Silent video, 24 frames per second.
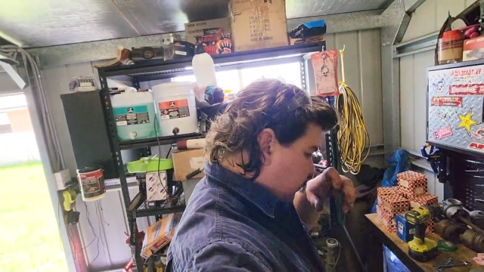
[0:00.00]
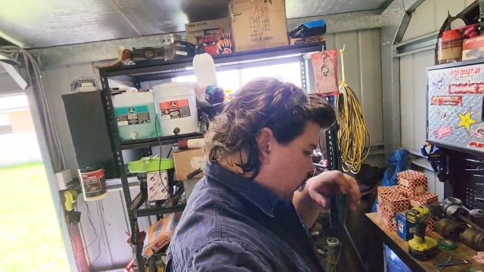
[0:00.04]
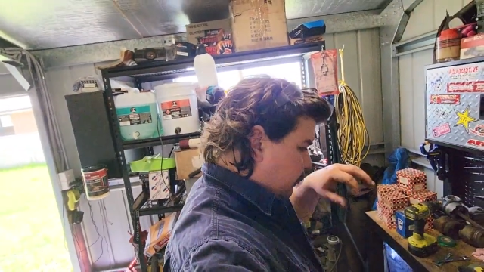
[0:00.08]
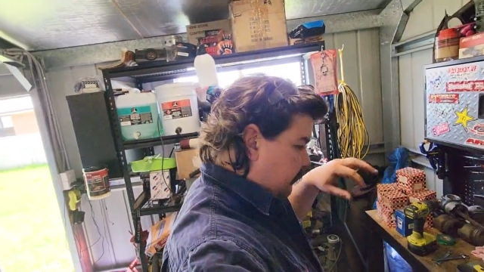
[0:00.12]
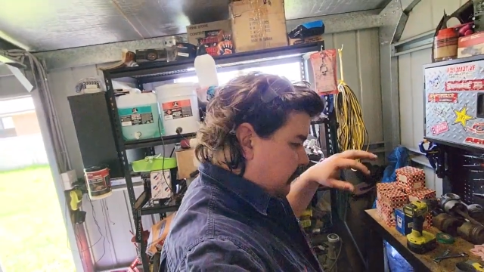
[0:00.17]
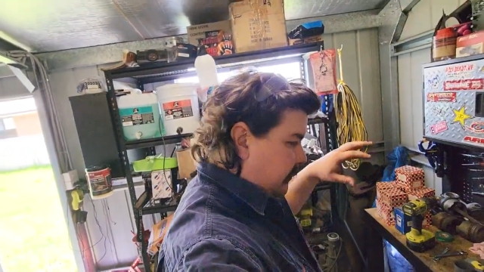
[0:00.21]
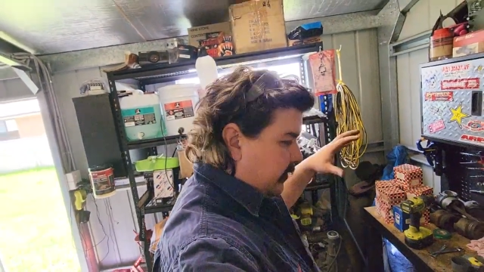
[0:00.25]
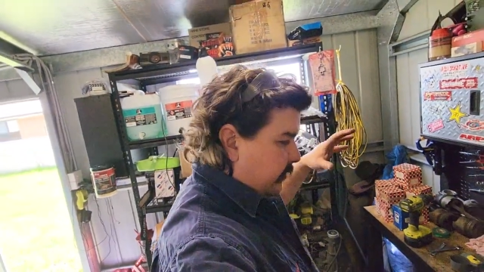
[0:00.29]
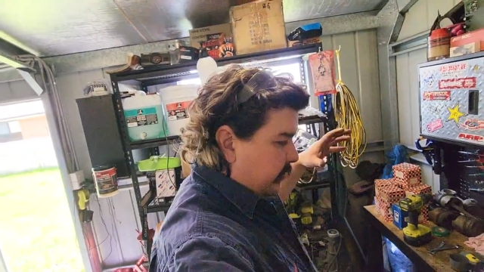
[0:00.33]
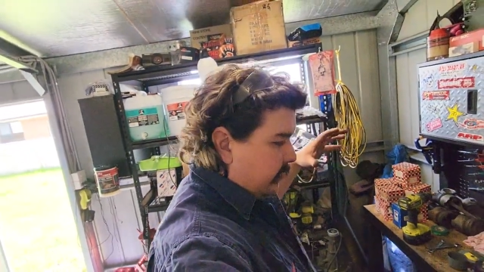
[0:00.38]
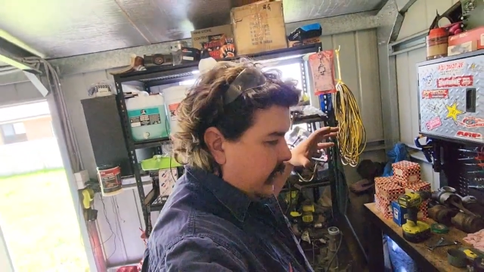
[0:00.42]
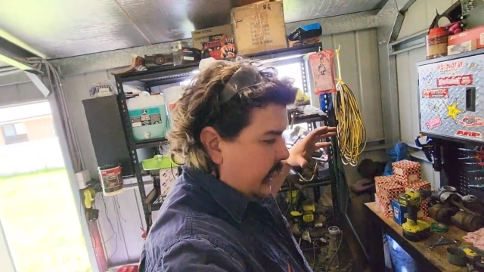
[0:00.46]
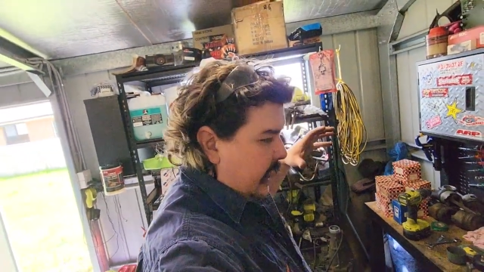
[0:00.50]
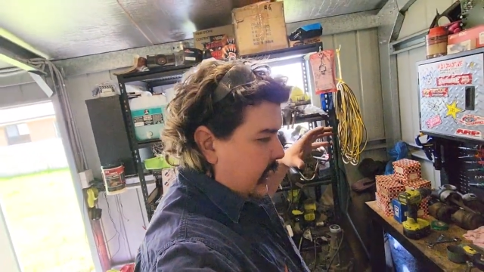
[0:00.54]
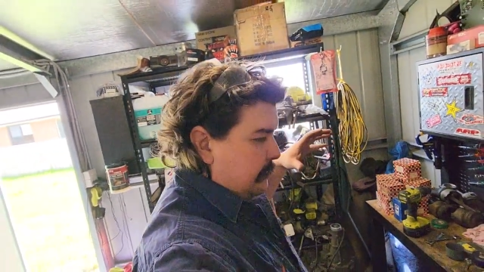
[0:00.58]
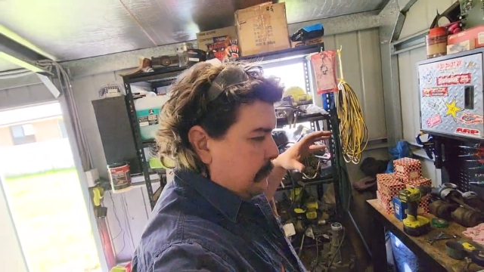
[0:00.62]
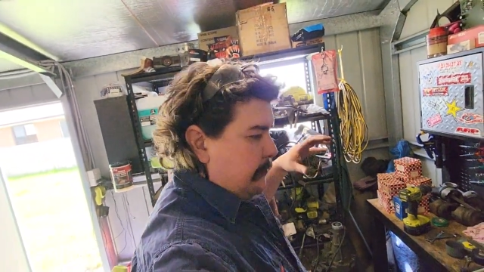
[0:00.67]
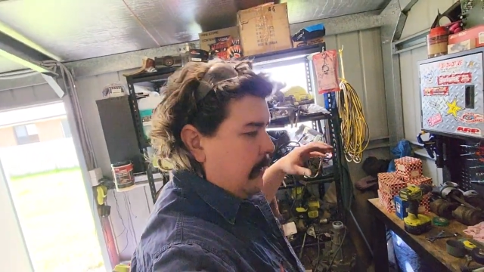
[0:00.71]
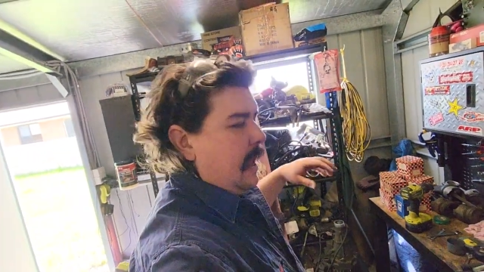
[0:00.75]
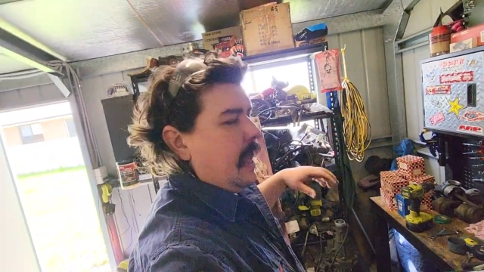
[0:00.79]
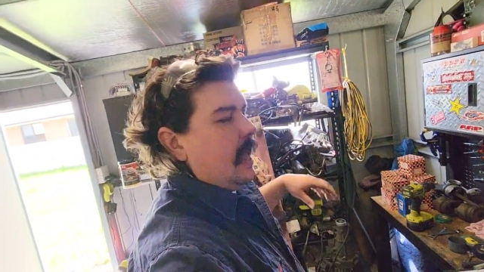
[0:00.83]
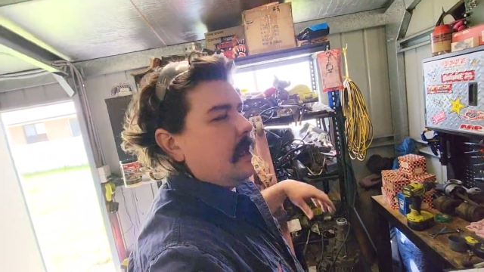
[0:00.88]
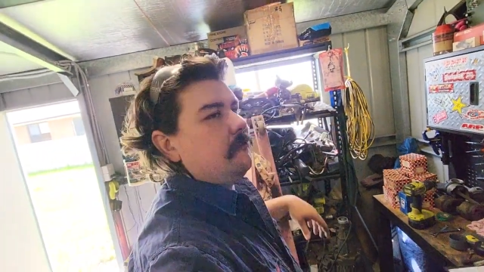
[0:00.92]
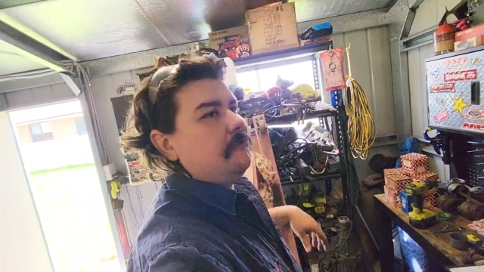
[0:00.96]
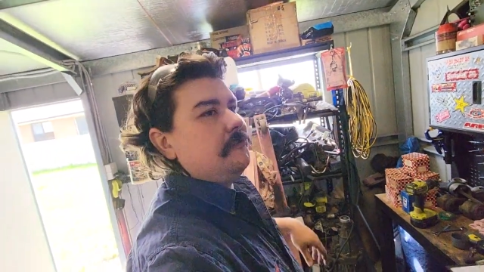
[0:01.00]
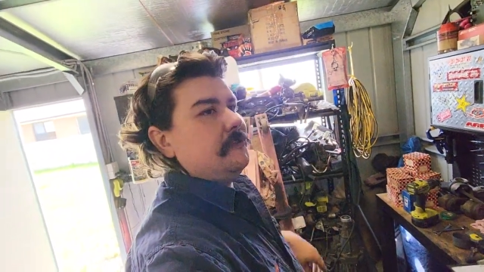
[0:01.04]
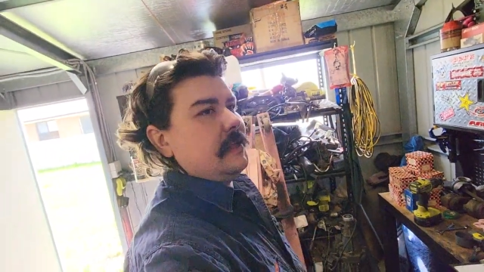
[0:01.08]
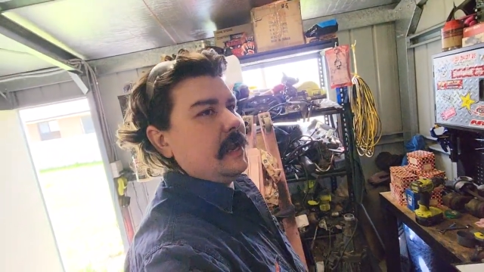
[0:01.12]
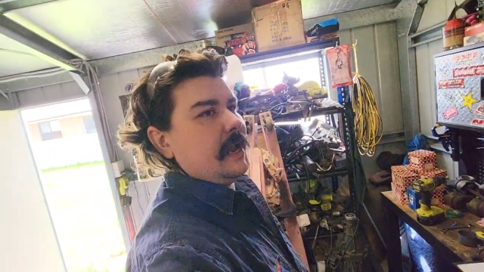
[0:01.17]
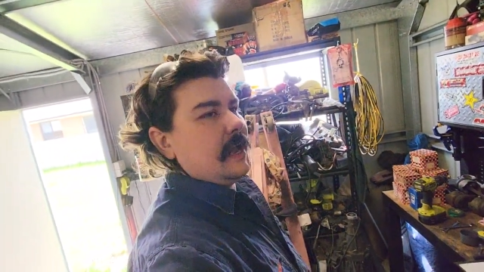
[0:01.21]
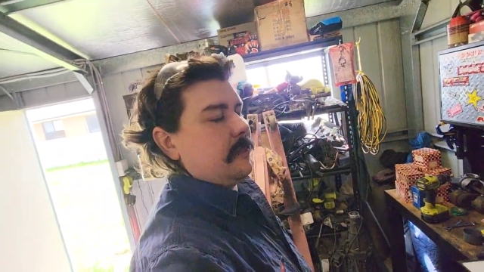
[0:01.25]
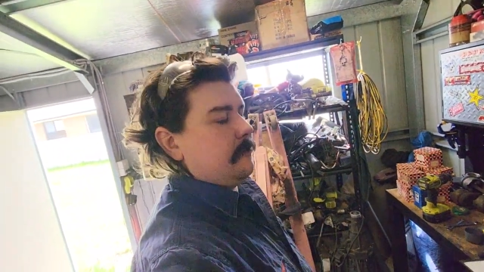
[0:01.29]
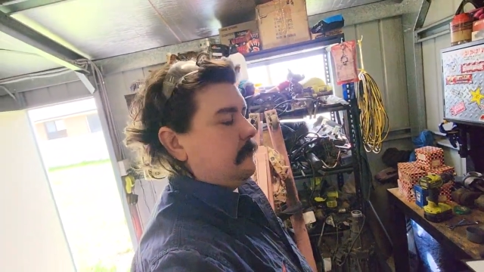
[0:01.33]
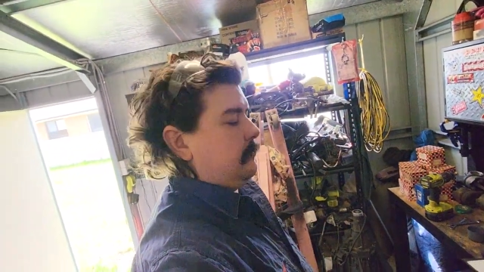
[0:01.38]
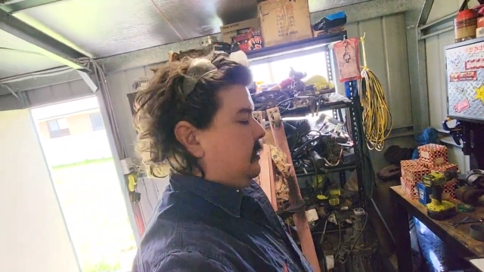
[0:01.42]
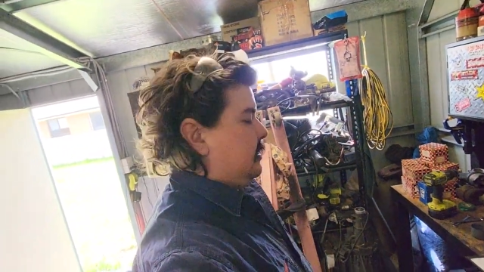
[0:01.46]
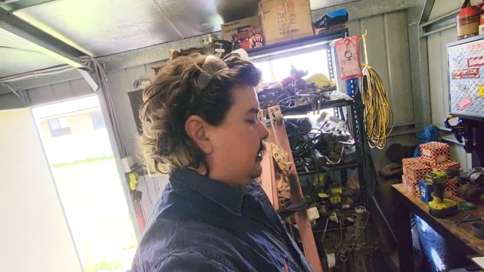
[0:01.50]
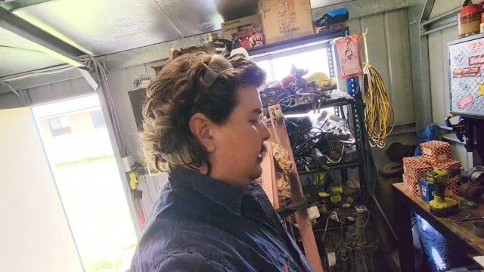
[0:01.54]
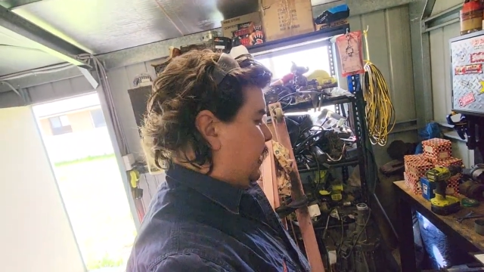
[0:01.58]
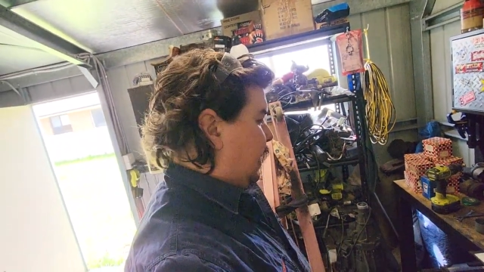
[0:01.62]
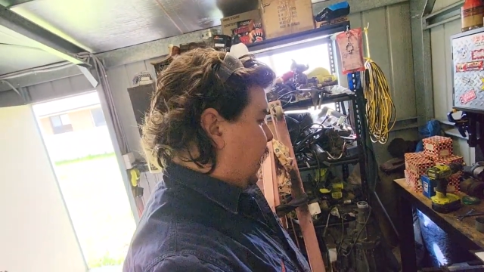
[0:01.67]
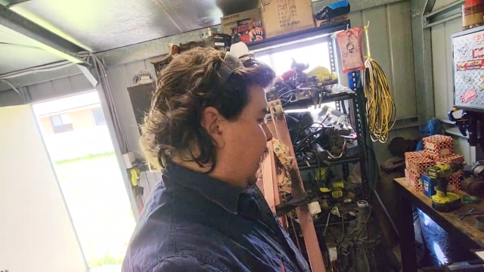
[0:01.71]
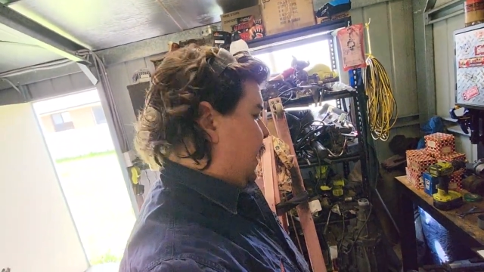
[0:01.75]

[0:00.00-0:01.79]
we're figuring out a mount for the other end of the